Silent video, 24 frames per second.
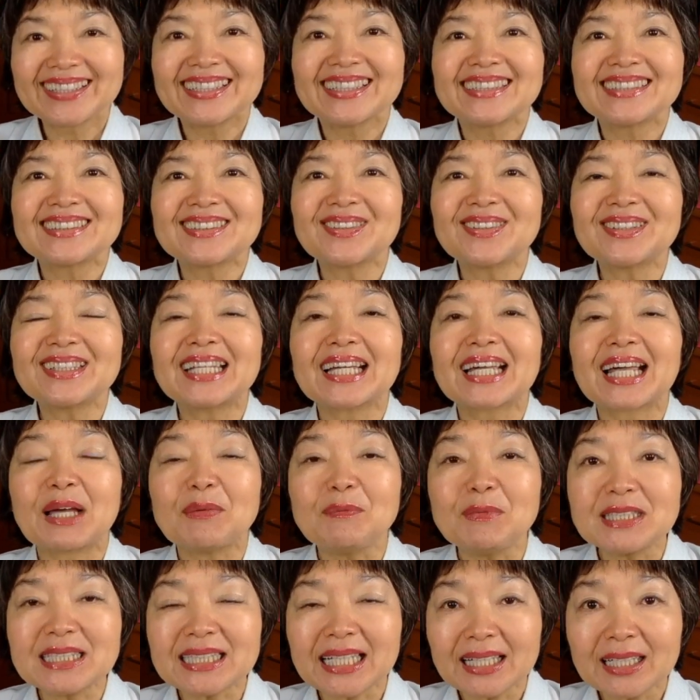so the
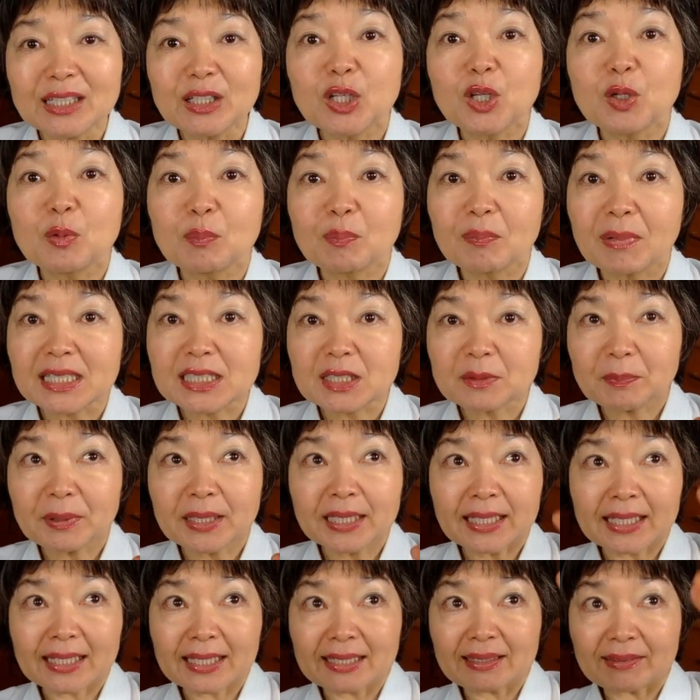kamiza must
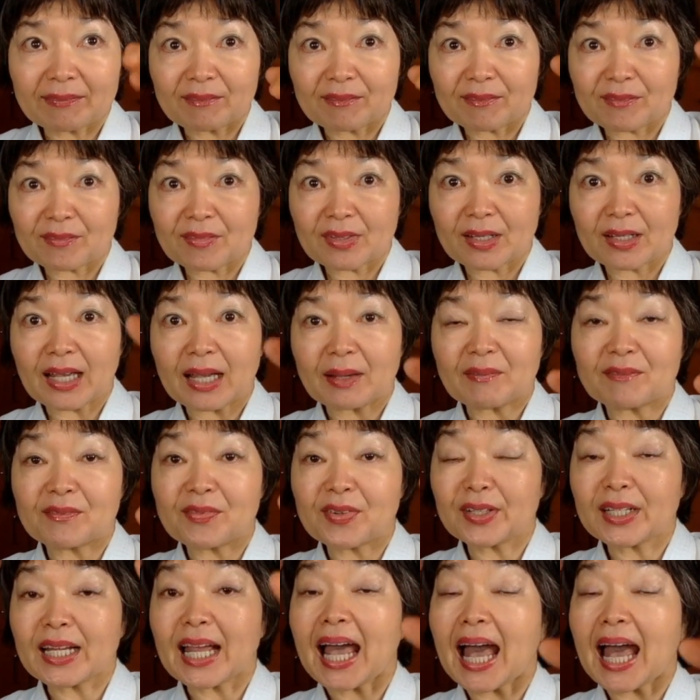be very